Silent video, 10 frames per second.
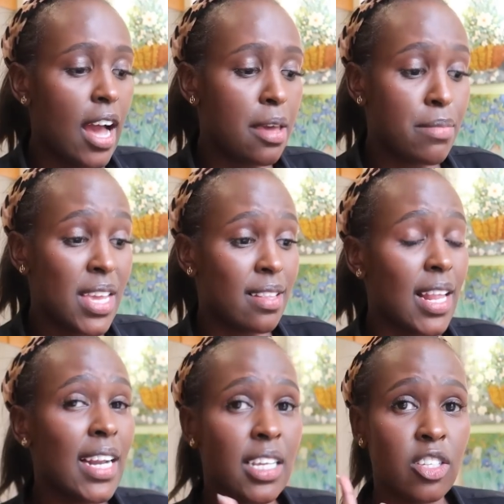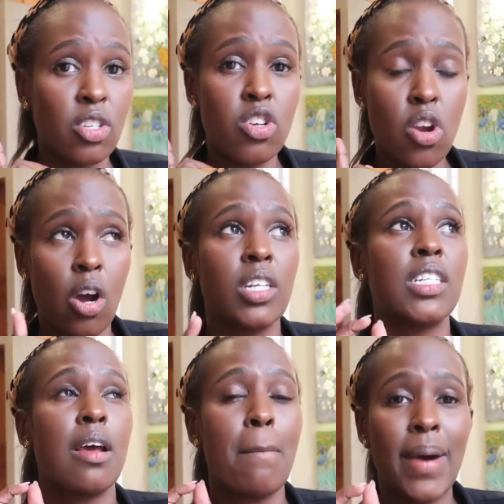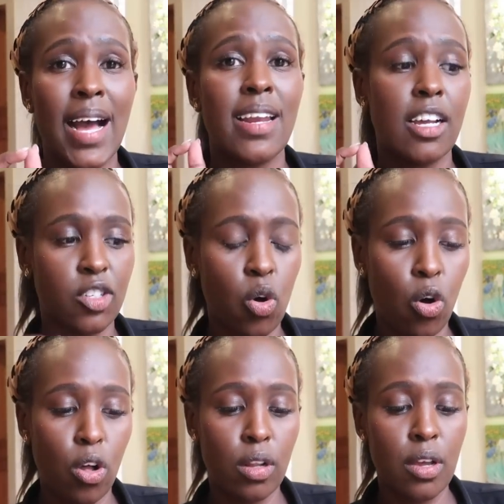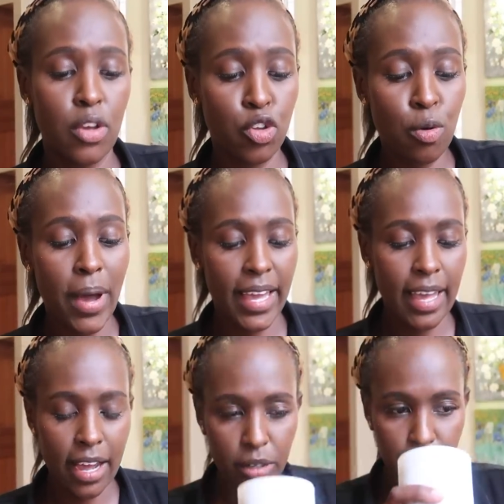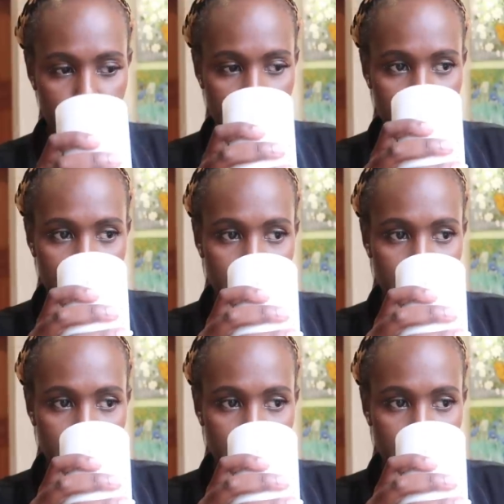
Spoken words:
I mean, that is not bad at all. You buy candles